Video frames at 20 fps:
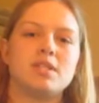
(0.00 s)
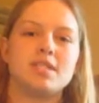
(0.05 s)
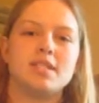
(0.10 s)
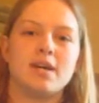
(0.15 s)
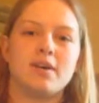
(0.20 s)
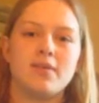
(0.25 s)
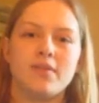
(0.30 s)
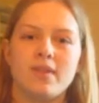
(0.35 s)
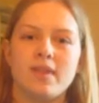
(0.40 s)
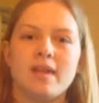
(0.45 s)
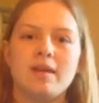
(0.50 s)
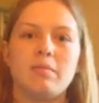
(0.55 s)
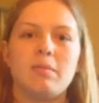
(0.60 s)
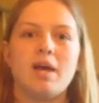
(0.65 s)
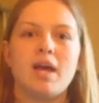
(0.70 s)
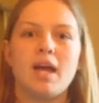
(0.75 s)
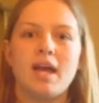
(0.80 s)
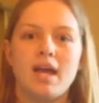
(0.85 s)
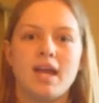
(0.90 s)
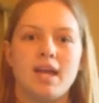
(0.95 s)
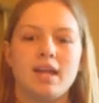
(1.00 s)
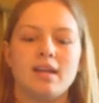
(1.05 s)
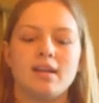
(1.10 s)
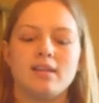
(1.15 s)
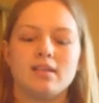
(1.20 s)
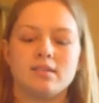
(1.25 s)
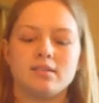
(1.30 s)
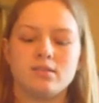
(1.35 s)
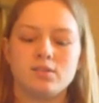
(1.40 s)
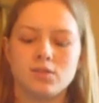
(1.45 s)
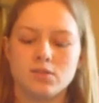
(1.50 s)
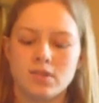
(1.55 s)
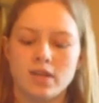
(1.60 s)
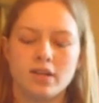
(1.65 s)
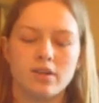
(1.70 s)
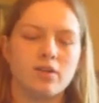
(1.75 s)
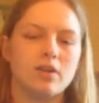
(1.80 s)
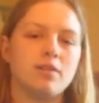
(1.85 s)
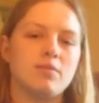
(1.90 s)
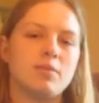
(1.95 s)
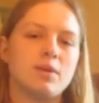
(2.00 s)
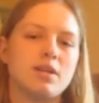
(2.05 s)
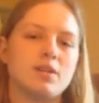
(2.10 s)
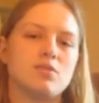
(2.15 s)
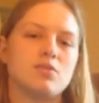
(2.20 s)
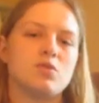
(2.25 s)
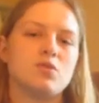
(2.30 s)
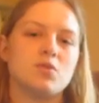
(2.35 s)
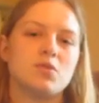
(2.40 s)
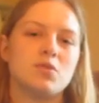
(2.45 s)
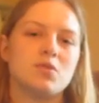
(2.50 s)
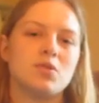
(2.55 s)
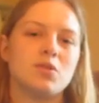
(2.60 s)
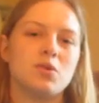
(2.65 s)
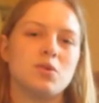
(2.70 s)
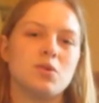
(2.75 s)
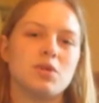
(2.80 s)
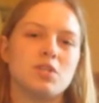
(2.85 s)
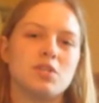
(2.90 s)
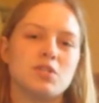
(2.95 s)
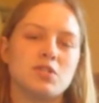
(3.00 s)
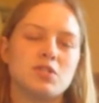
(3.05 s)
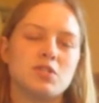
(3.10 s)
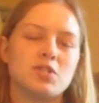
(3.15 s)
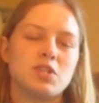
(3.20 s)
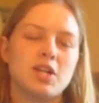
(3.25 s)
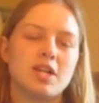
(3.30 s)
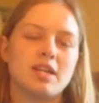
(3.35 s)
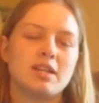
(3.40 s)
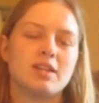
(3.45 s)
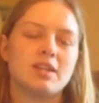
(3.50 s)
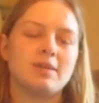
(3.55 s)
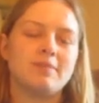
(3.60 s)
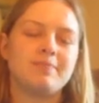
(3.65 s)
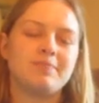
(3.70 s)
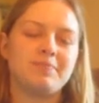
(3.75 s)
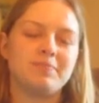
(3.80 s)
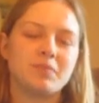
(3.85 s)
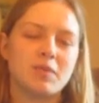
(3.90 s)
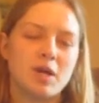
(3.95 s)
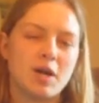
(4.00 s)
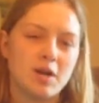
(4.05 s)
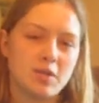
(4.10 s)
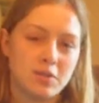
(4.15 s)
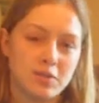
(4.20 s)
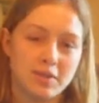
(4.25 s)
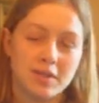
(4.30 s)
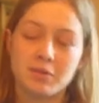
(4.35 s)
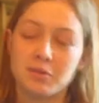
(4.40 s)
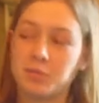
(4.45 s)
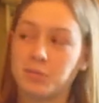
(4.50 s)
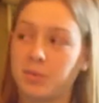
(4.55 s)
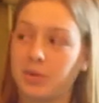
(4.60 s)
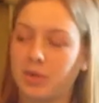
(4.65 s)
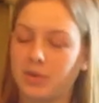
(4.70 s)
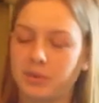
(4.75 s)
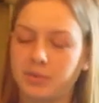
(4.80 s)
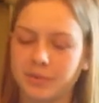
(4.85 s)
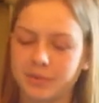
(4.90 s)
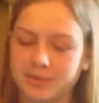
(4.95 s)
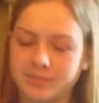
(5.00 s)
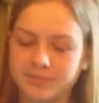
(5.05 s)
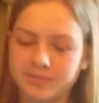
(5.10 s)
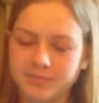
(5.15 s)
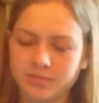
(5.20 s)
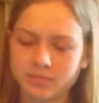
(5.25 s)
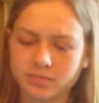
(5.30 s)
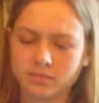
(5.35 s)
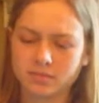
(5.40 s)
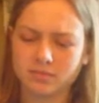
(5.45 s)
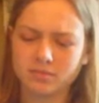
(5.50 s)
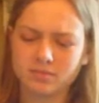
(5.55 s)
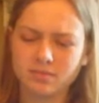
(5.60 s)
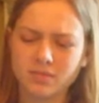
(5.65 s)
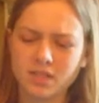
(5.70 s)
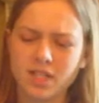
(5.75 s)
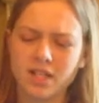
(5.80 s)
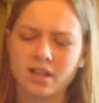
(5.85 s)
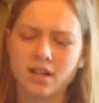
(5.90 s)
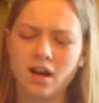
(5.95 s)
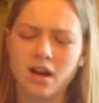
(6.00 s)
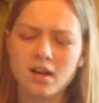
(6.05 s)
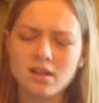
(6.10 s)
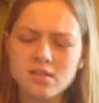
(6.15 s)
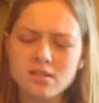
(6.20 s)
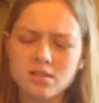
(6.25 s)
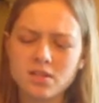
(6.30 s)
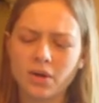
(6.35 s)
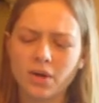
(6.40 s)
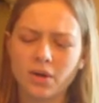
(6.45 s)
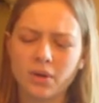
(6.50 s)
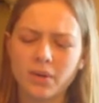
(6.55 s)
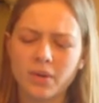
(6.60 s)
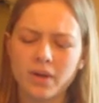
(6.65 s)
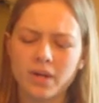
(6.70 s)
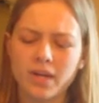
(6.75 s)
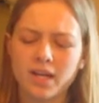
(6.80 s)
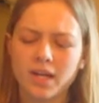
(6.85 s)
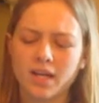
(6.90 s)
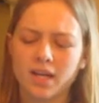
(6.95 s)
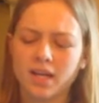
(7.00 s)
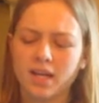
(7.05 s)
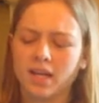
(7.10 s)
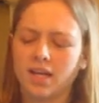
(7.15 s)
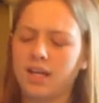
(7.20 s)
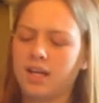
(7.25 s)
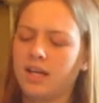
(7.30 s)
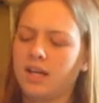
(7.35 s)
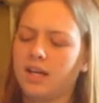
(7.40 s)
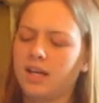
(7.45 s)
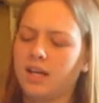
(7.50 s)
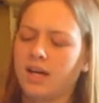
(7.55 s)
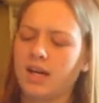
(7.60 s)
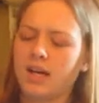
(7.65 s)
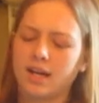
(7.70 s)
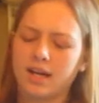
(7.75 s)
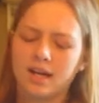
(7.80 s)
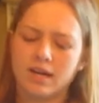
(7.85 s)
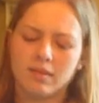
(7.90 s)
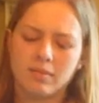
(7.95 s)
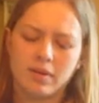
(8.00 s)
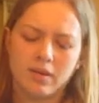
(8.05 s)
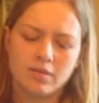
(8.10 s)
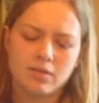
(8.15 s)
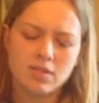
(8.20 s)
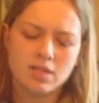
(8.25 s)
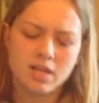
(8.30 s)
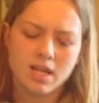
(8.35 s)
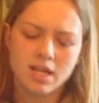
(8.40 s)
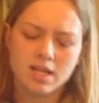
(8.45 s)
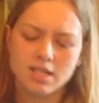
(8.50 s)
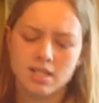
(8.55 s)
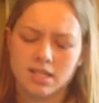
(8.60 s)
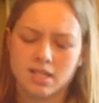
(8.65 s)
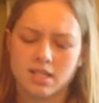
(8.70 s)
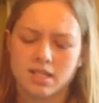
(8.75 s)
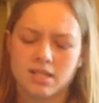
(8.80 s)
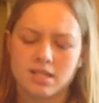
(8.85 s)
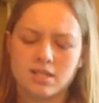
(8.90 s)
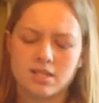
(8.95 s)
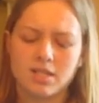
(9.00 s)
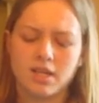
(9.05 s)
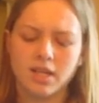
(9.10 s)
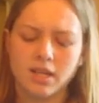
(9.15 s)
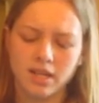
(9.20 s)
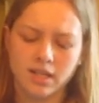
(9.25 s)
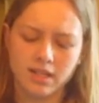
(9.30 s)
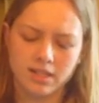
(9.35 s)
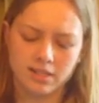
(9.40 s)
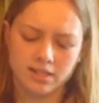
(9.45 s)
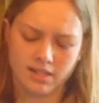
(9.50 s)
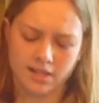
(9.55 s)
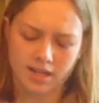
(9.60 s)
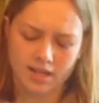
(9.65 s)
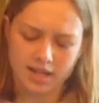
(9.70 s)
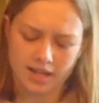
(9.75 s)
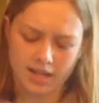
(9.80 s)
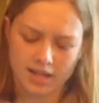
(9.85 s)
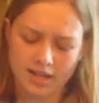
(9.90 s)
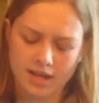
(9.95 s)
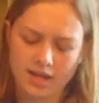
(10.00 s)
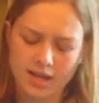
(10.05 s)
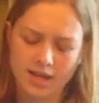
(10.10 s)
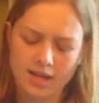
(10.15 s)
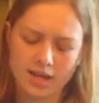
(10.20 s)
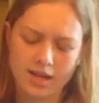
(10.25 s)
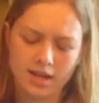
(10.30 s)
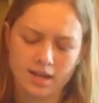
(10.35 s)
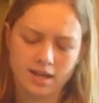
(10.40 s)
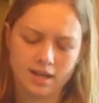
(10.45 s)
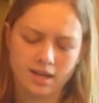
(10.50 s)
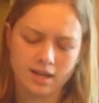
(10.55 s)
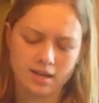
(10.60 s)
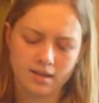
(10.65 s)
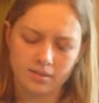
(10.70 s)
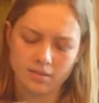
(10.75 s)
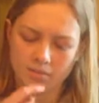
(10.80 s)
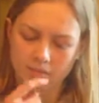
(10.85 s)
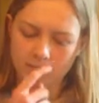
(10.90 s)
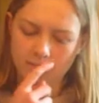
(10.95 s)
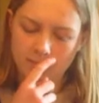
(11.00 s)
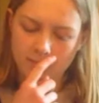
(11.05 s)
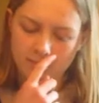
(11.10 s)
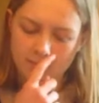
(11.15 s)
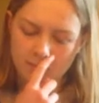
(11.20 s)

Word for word: to tell them, hey, do not grieve because the Lord is your strength. I thought that was pretty cool. And also, um, I was in Exodus today um,